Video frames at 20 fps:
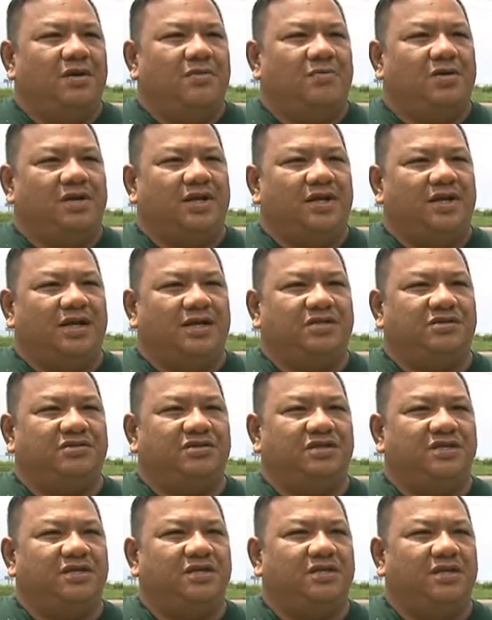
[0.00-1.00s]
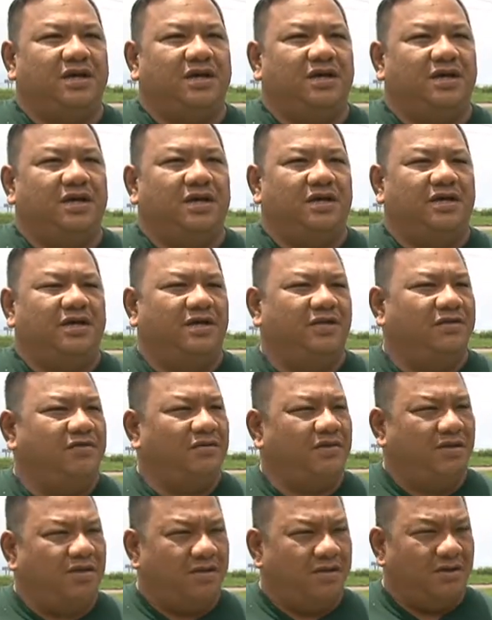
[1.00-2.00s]
but I'd like to see uh, inter,
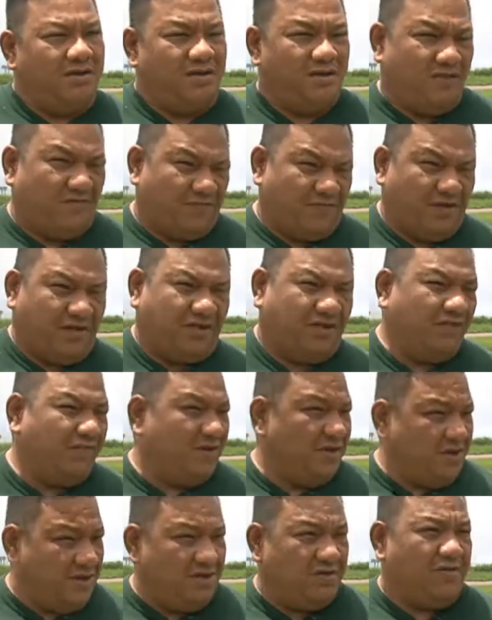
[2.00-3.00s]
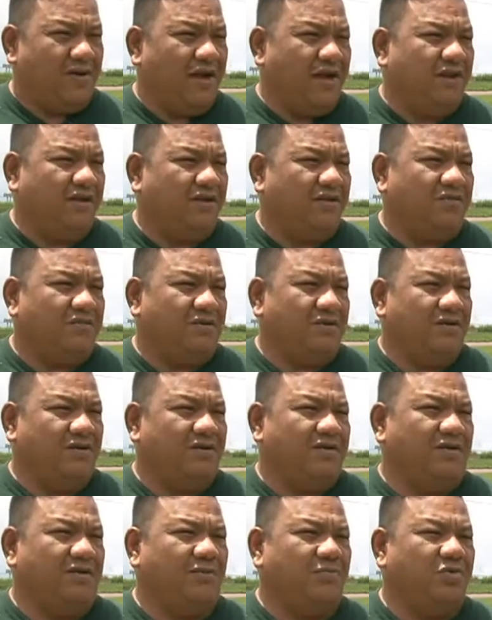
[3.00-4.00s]
uh, an effective and interactive uh,
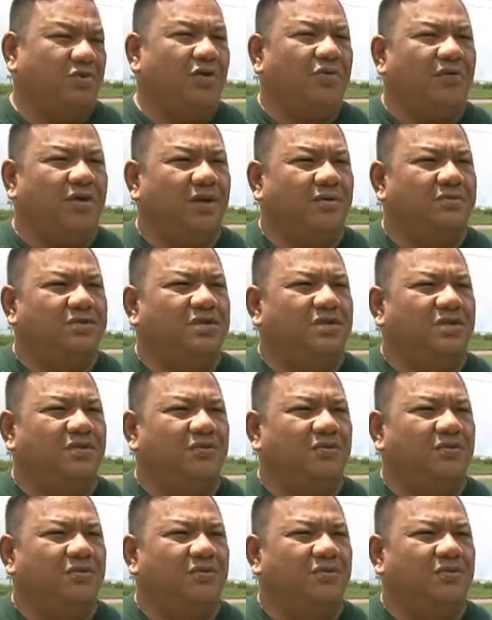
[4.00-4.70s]
programs.